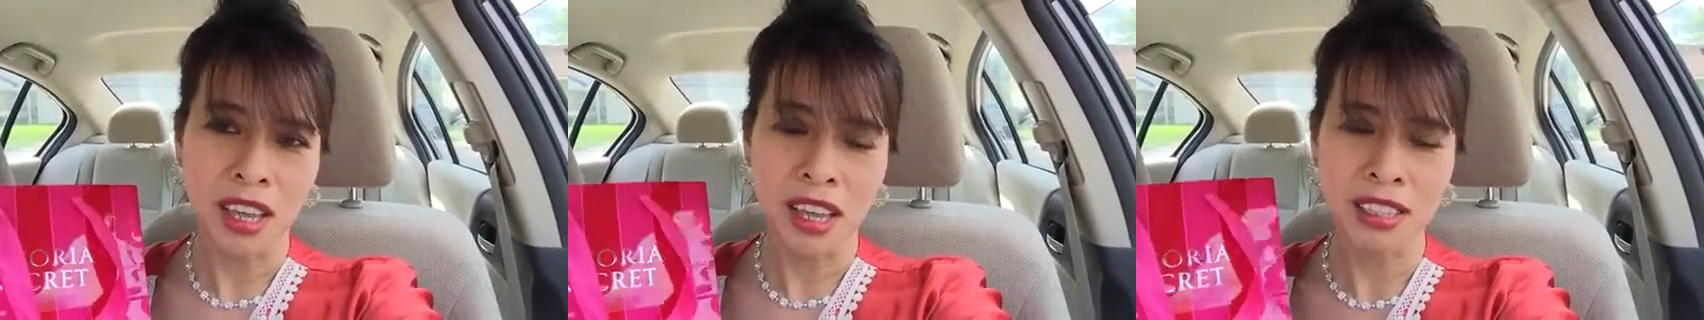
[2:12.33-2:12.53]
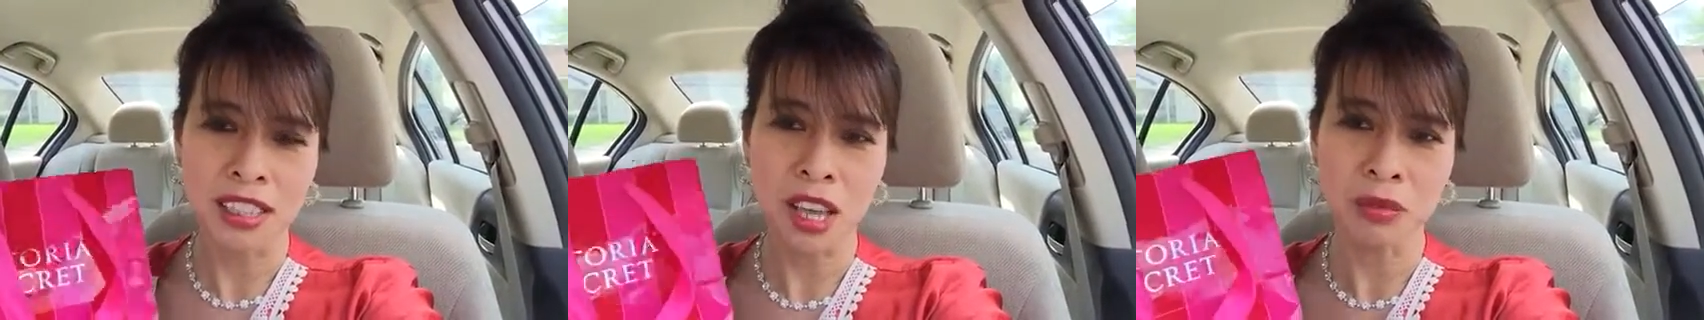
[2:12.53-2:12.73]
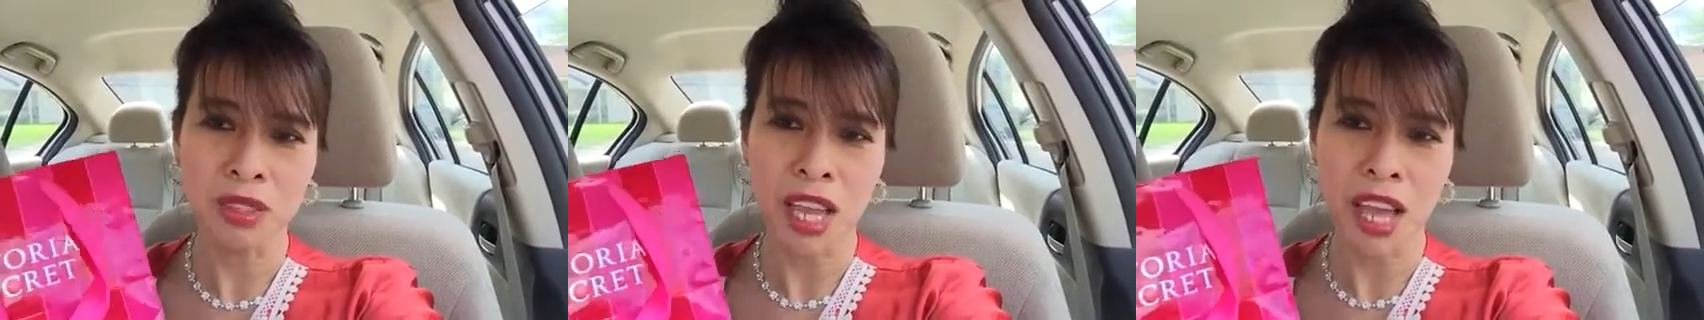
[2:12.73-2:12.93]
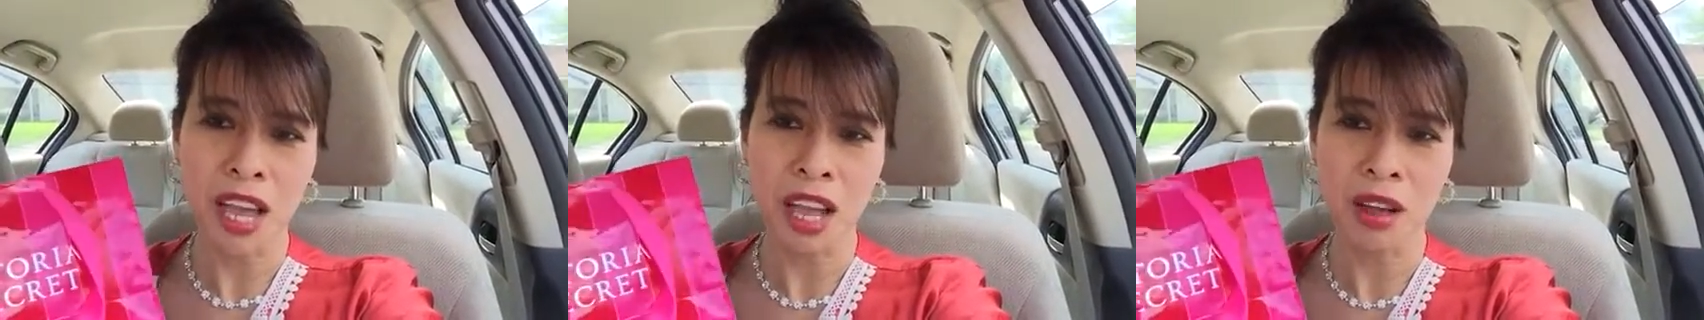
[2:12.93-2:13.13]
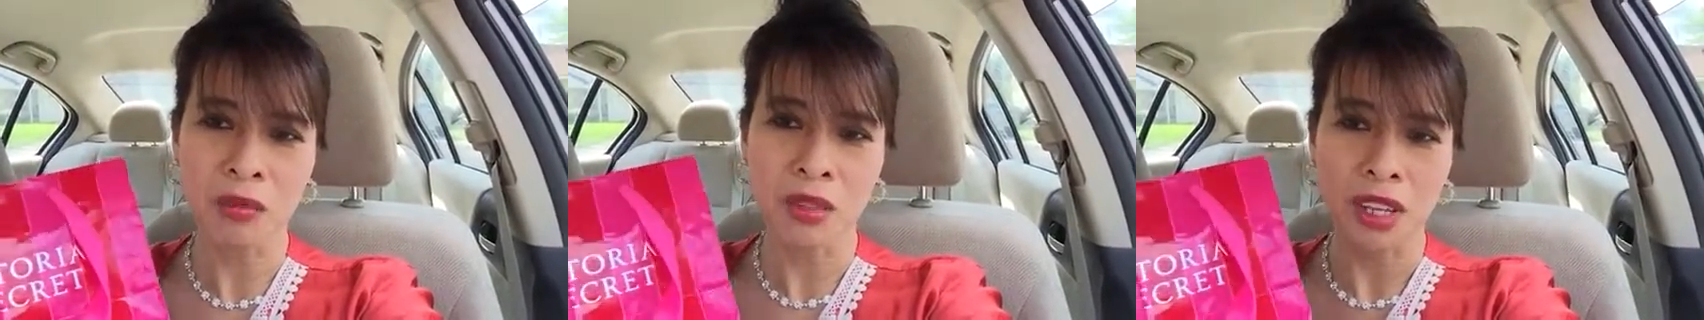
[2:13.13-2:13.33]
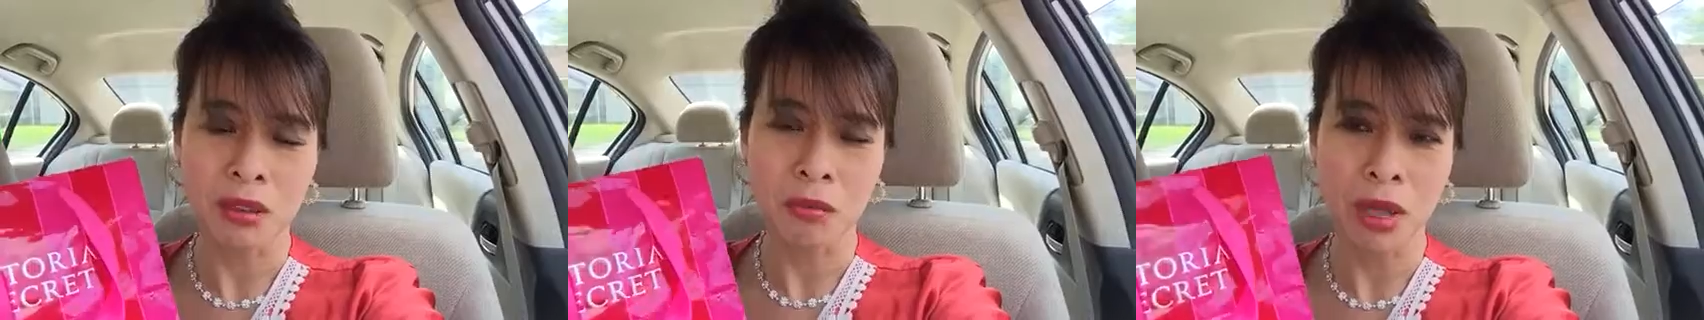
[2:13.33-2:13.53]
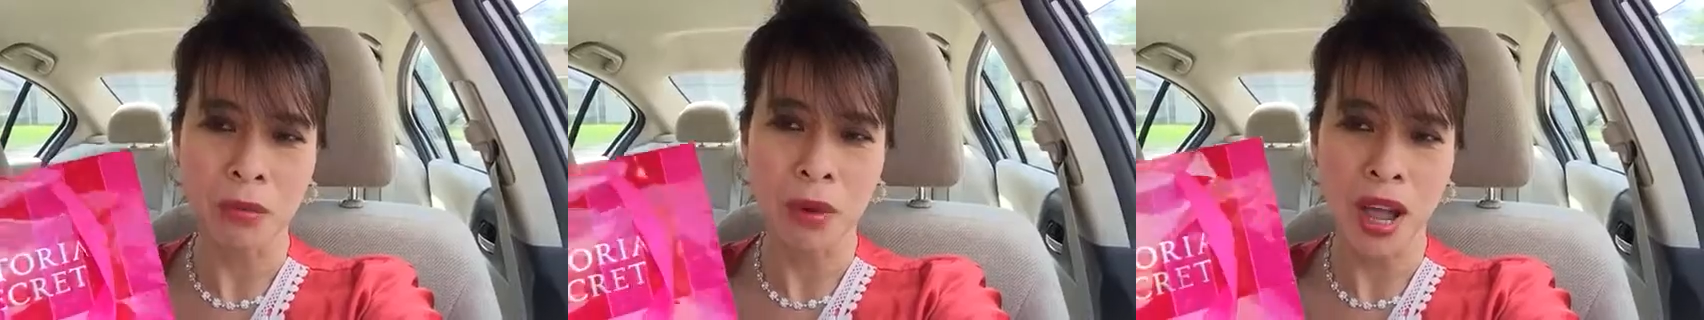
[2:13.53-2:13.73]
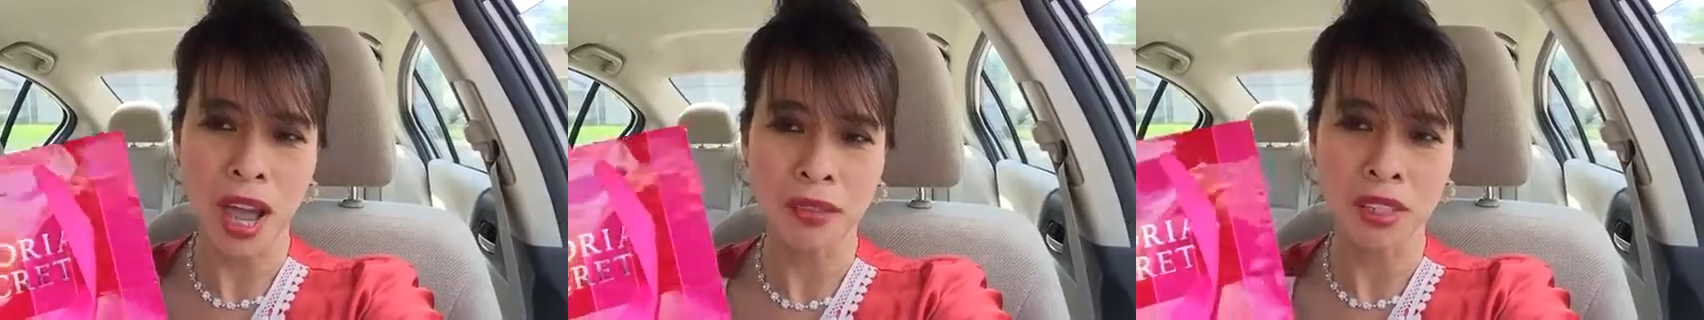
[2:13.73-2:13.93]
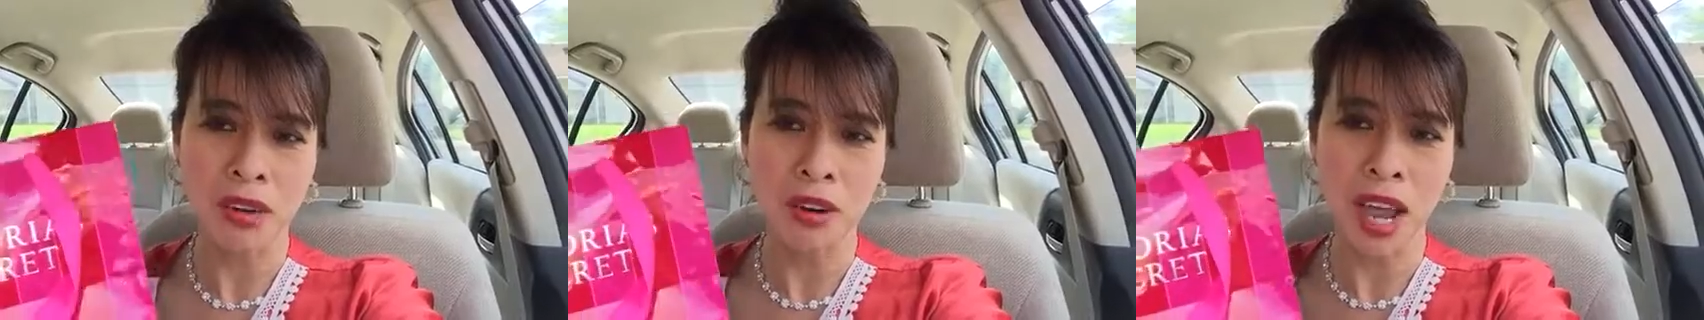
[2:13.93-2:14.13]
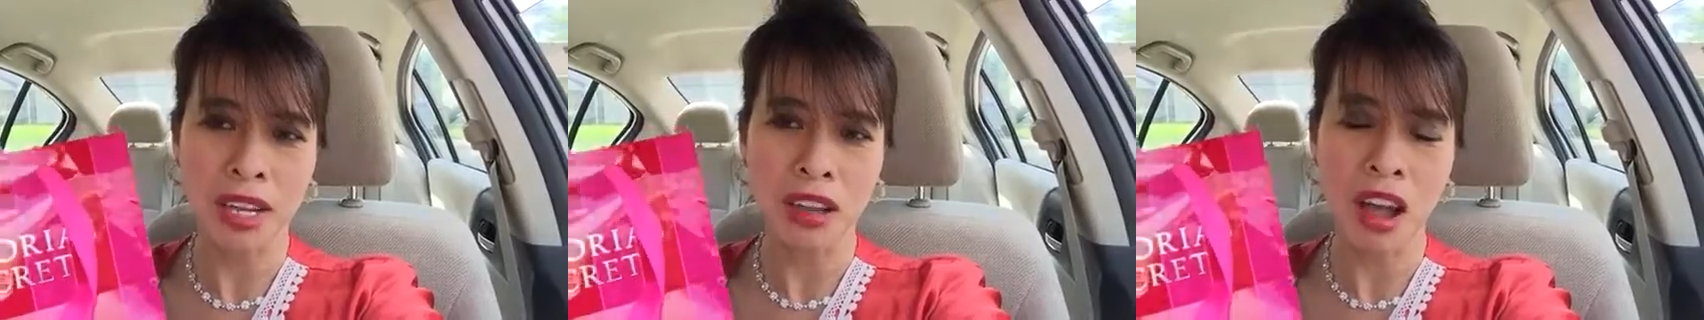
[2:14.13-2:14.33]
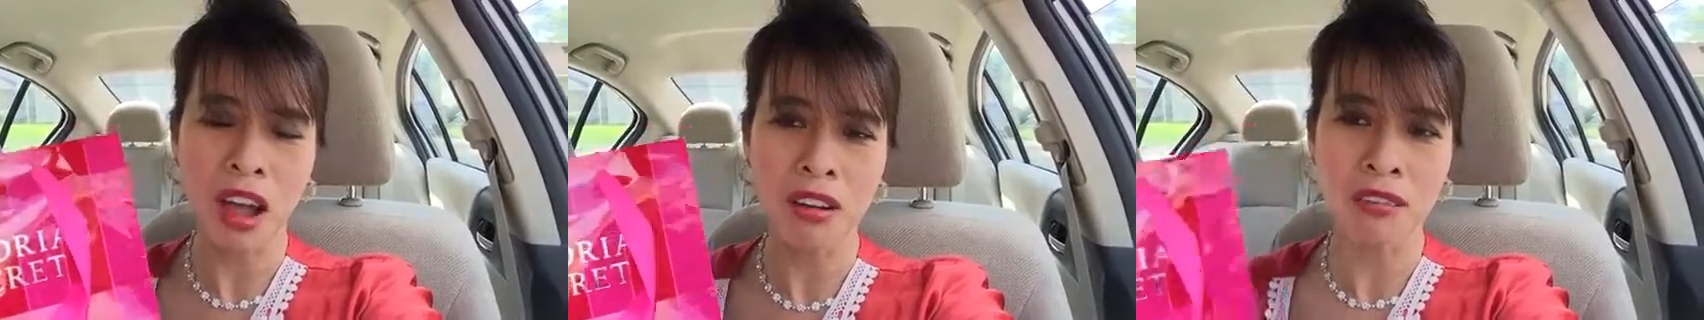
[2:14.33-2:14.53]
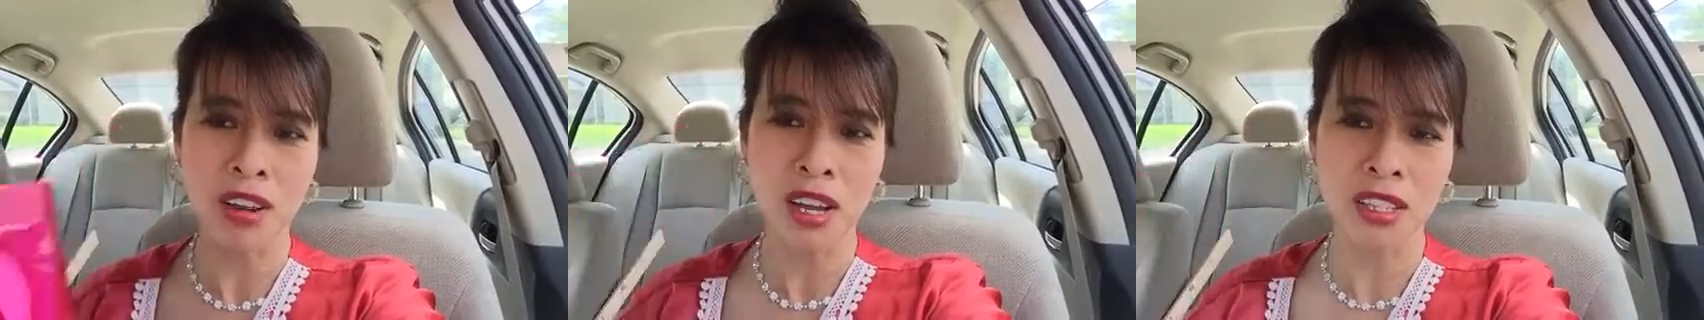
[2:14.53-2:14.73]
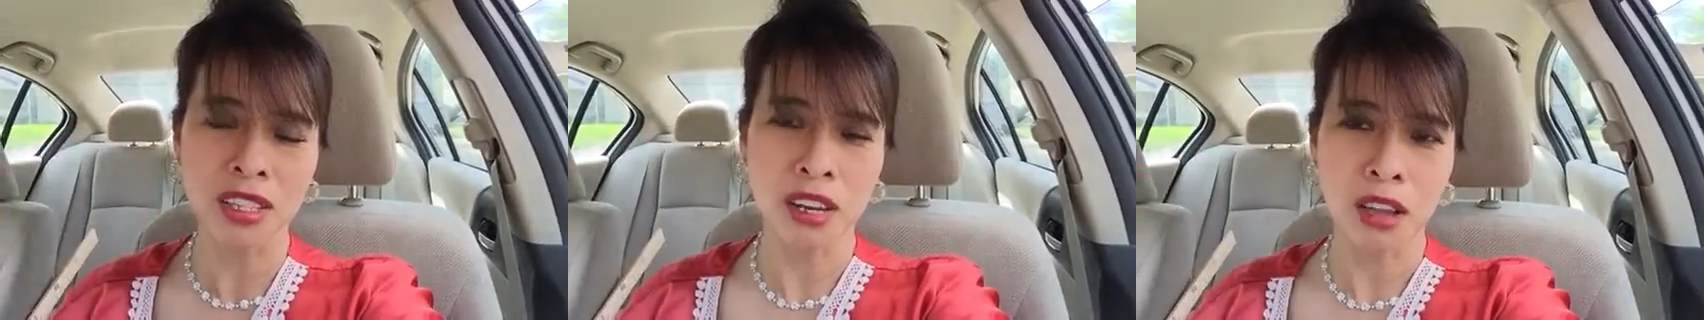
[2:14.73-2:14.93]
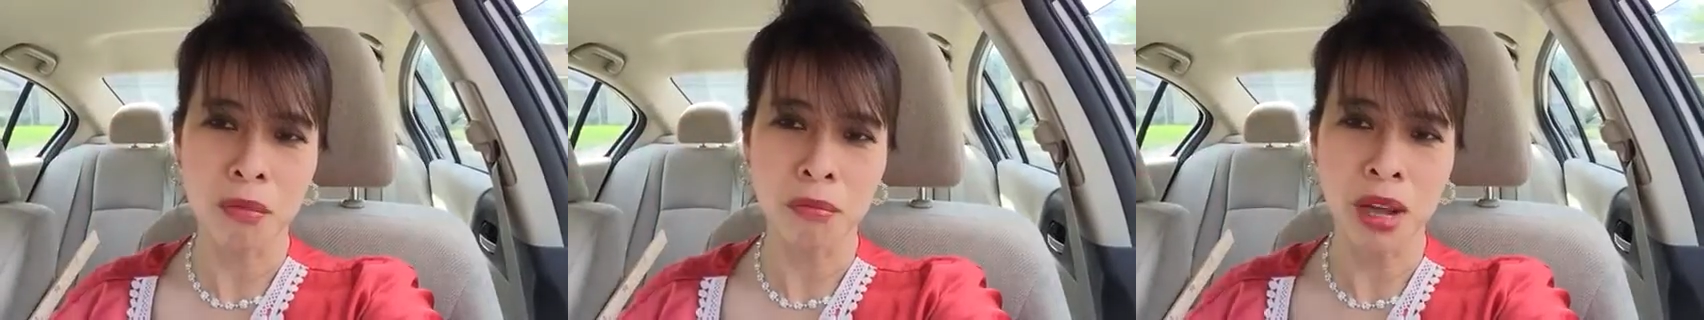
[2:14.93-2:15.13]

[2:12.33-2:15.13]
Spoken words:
And sometimes people have the right coverage,